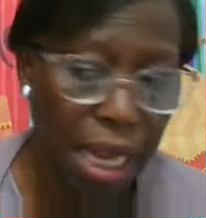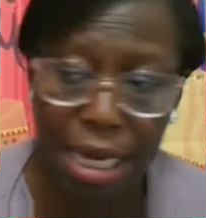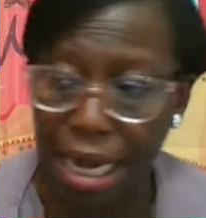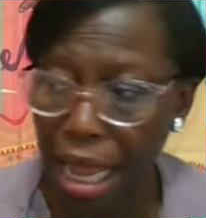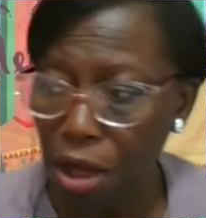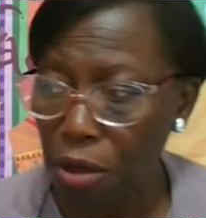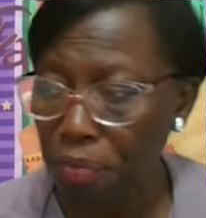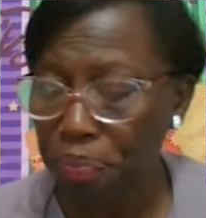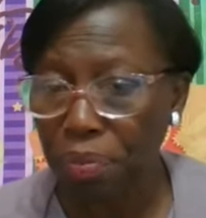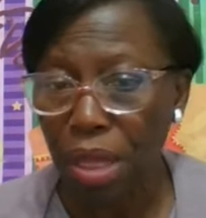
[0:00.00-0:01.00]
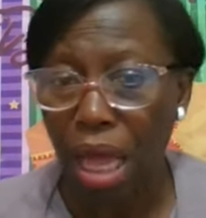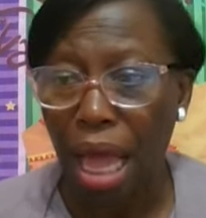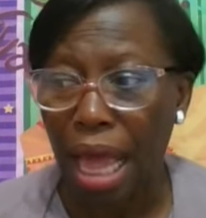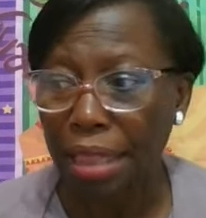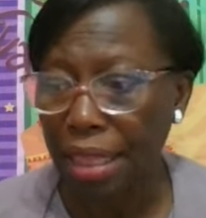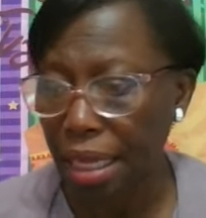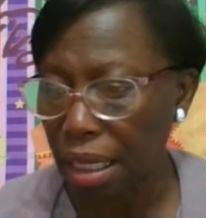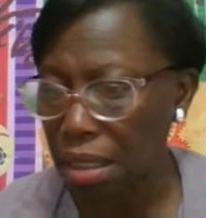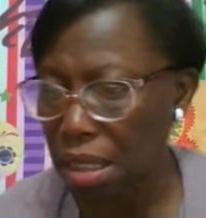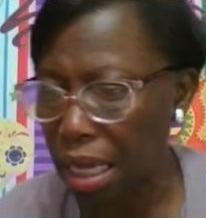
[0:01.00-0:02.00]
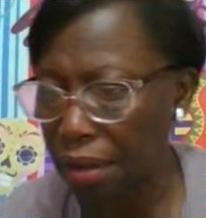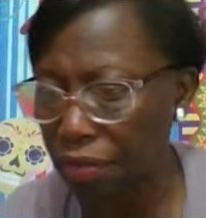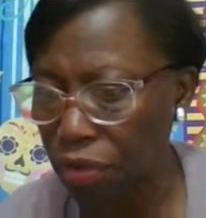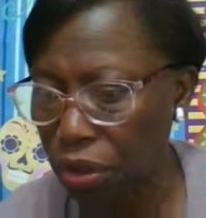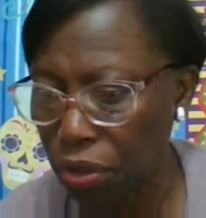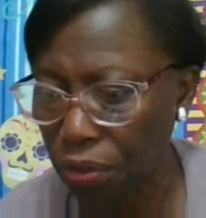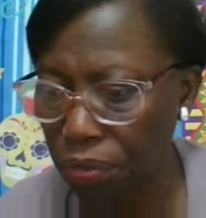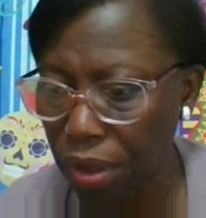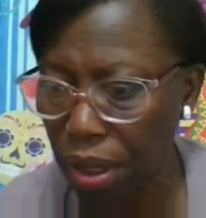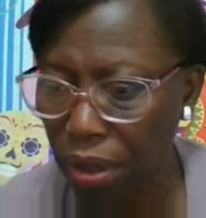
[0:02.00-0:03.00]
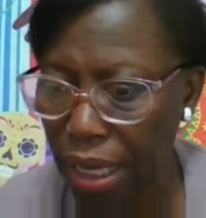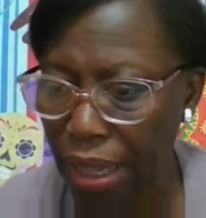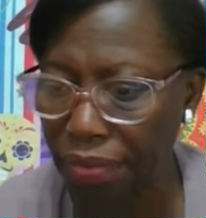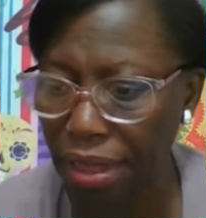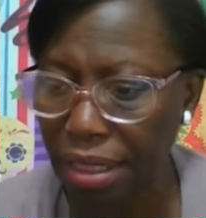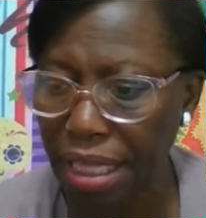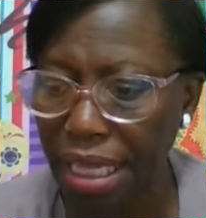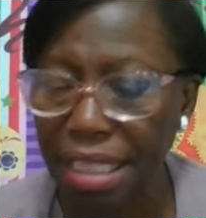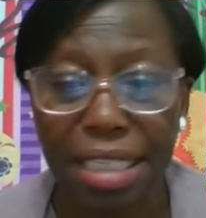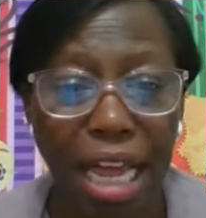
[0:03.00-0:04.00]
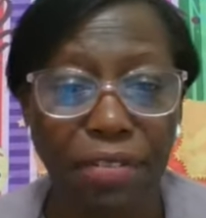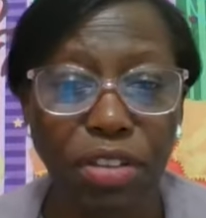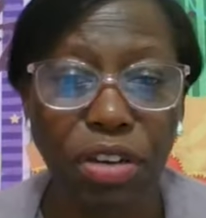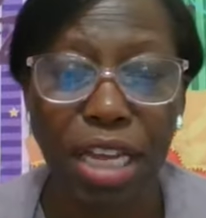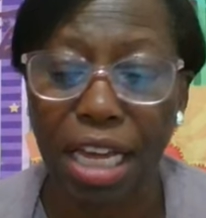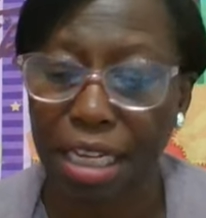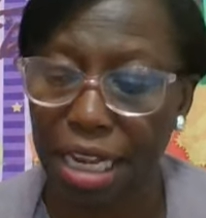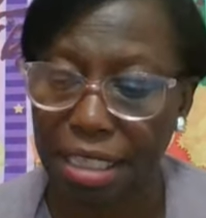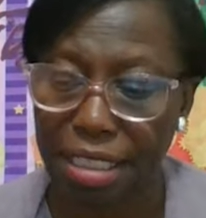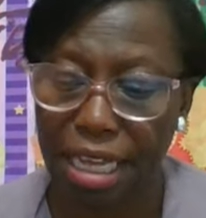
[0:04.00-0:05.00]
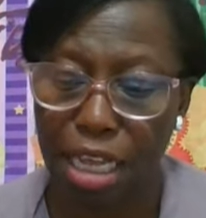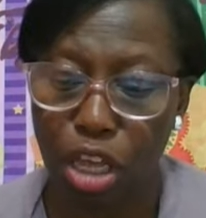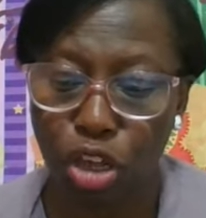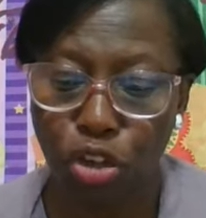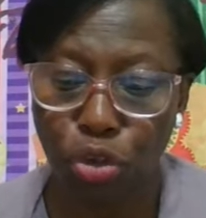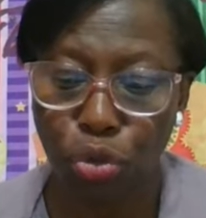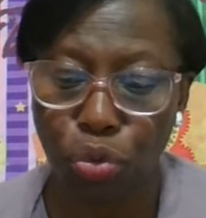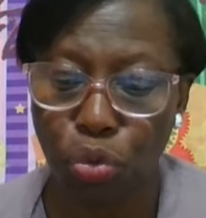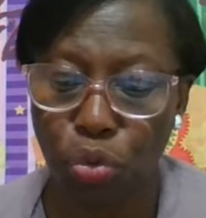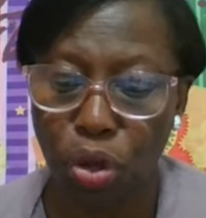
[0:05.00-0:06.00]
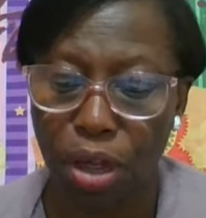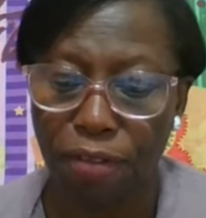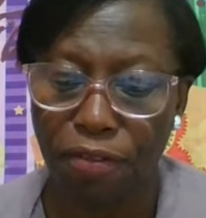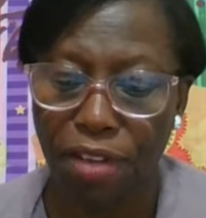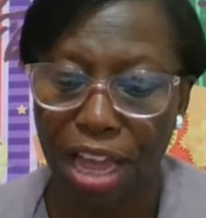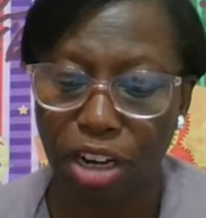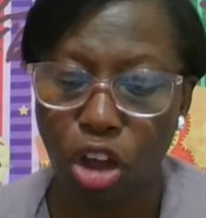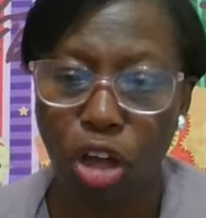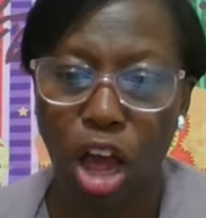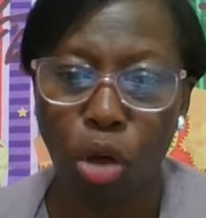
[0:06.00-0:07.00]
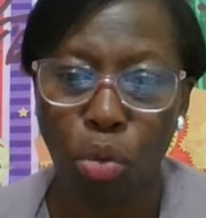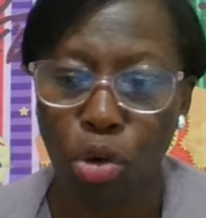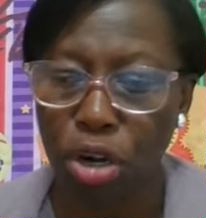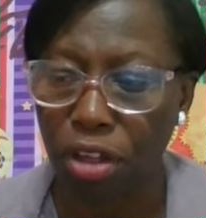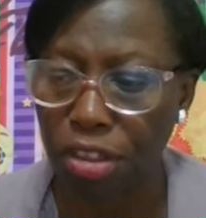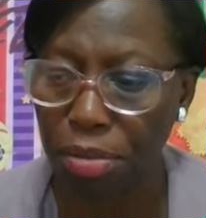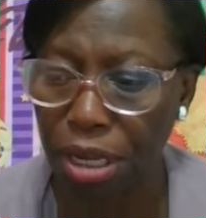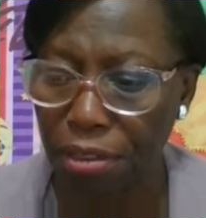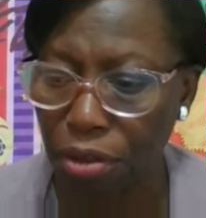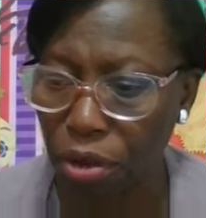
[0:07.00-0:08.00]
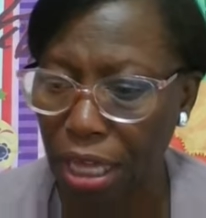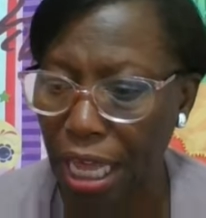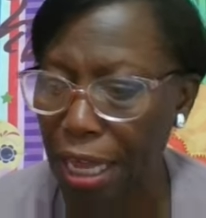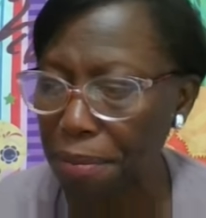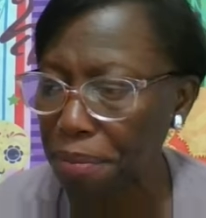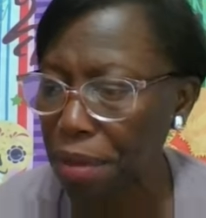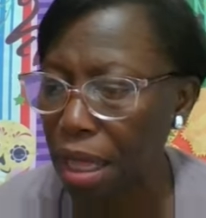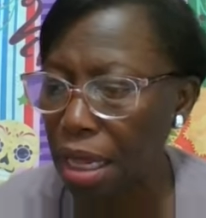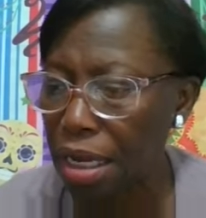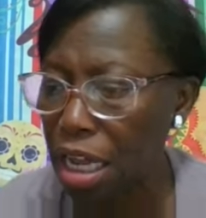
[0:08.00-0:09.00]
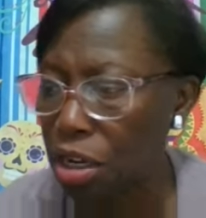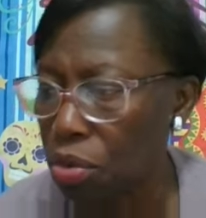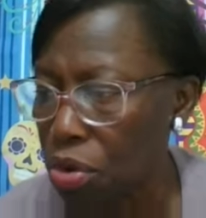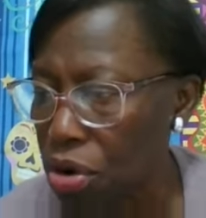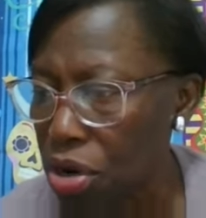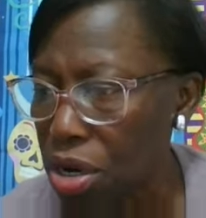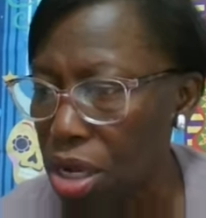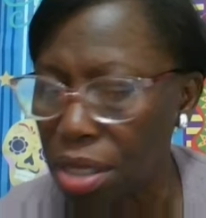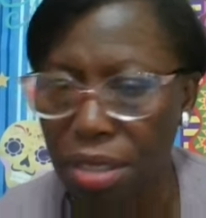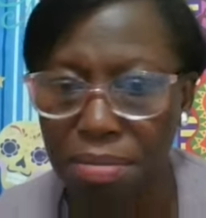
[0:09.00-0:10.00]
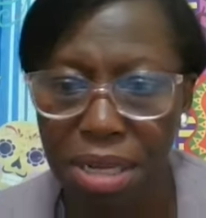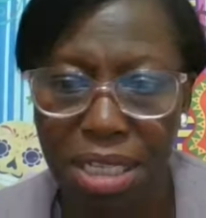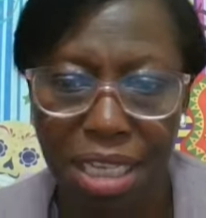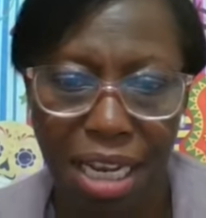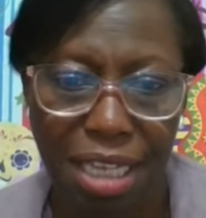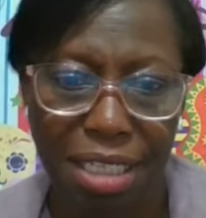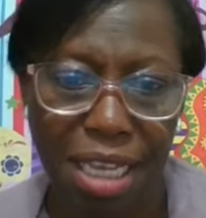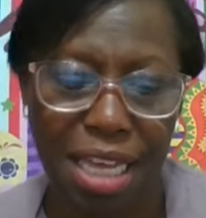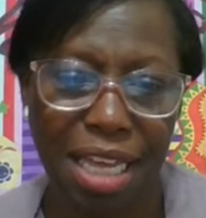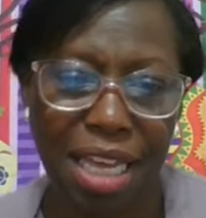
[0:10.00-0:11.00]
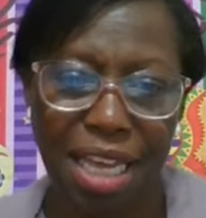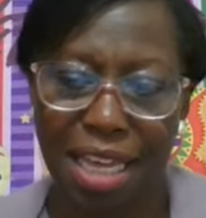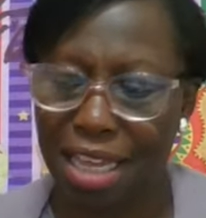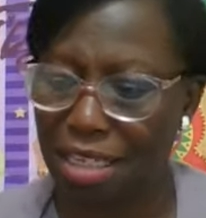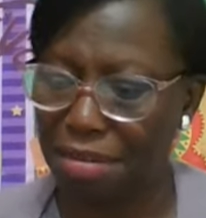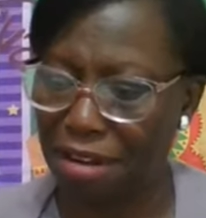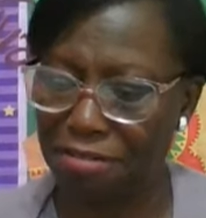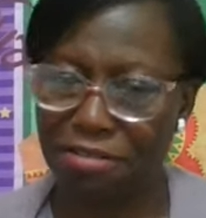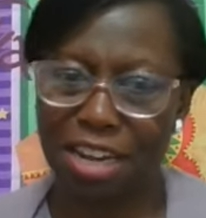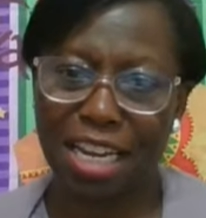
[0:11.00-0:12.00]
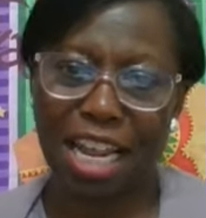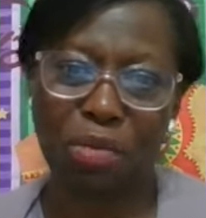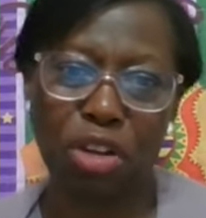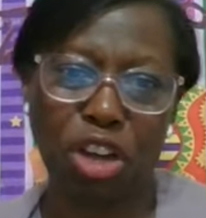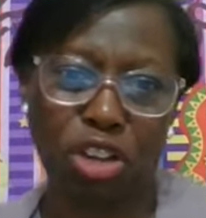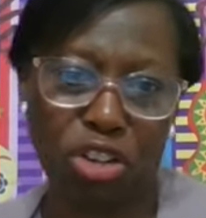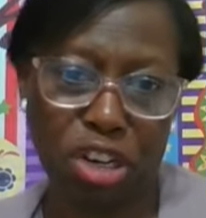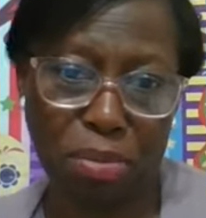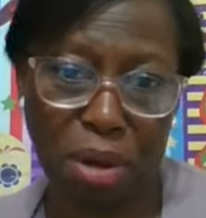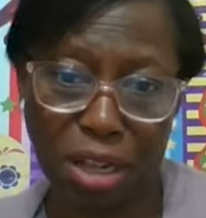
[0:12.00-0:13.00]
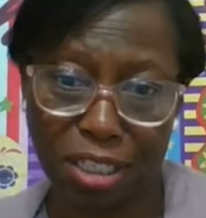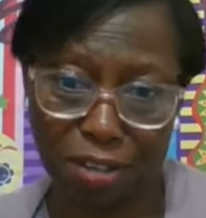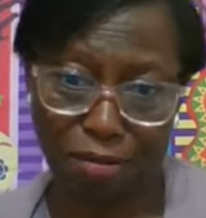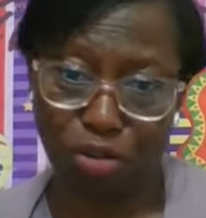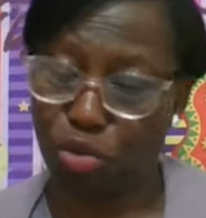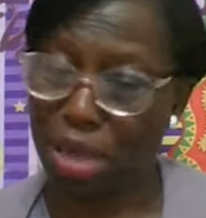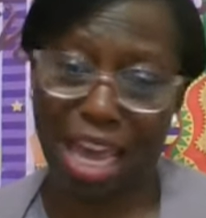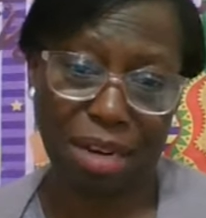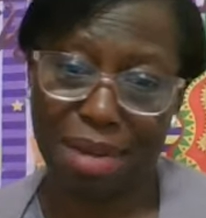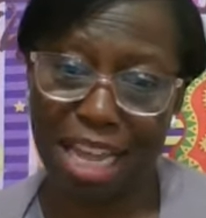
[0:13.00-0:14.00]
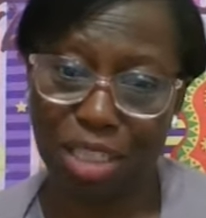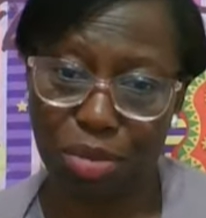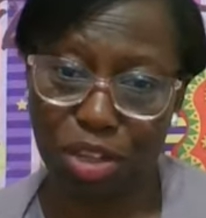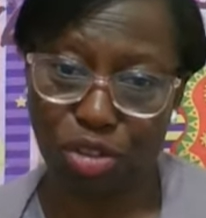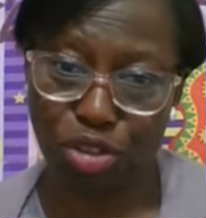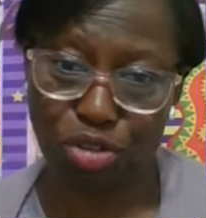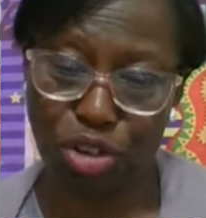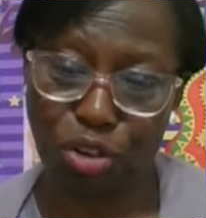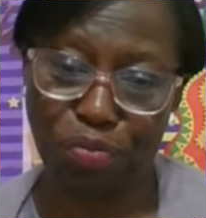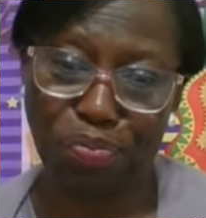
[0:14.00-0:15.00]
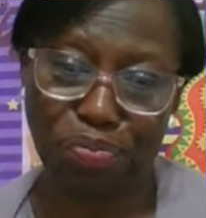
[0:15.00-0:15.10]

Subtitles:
Now, I think it's time for you, okay, I think it's time for you now, Classe, to find out our word of the month, okay? Now, the word of the month, Classe, is my friend, and we're going to learn the parts of him, too. We had him last week, so you know.